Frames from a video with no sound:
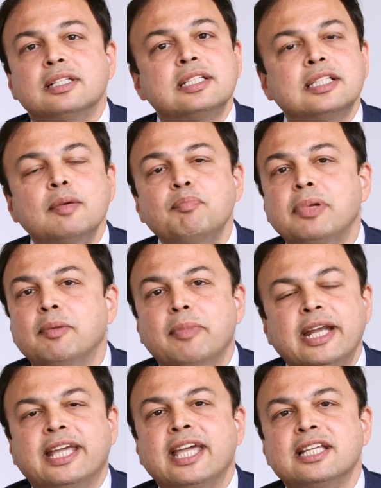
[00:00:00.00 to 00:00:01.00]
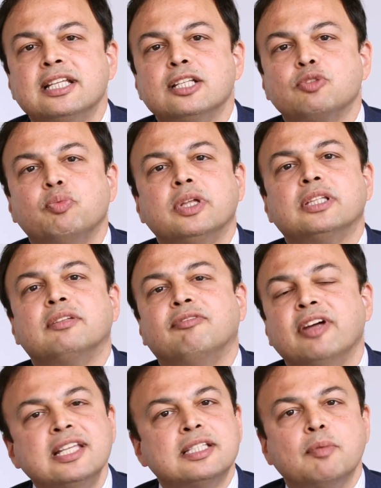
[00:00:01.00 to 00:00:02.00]
simple medications
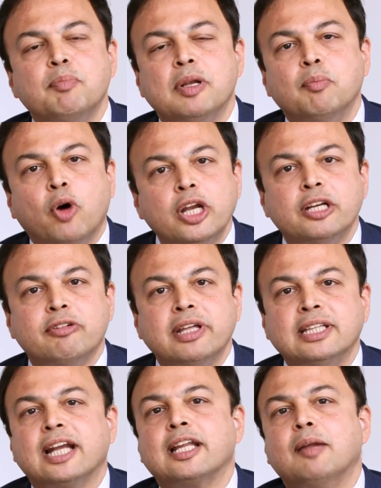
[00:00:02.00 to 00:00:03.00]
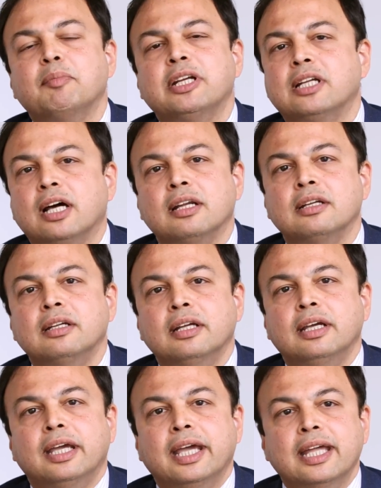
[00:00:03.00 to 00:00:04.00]
with very simple monitoring that can be
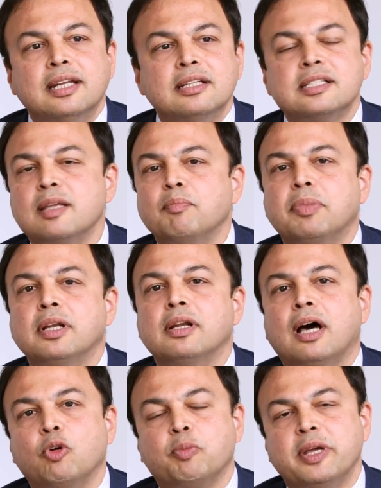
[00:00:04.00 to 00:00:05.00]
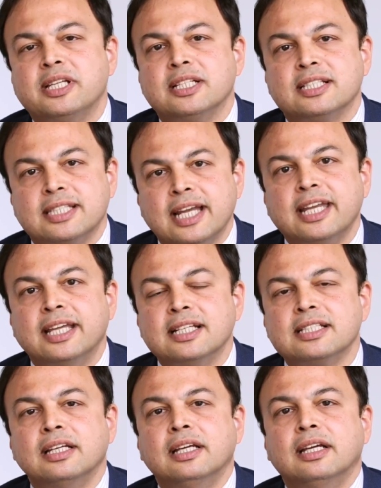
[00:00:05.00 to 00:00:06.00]
done in simple outpatient
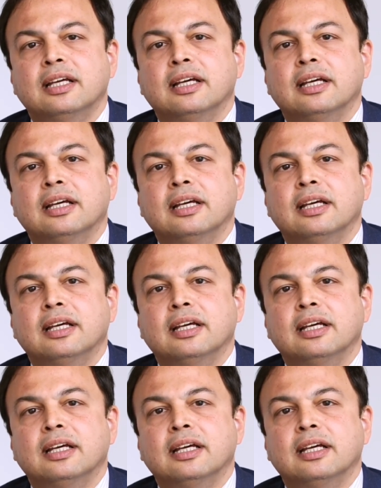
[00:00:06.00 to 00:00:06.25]
settings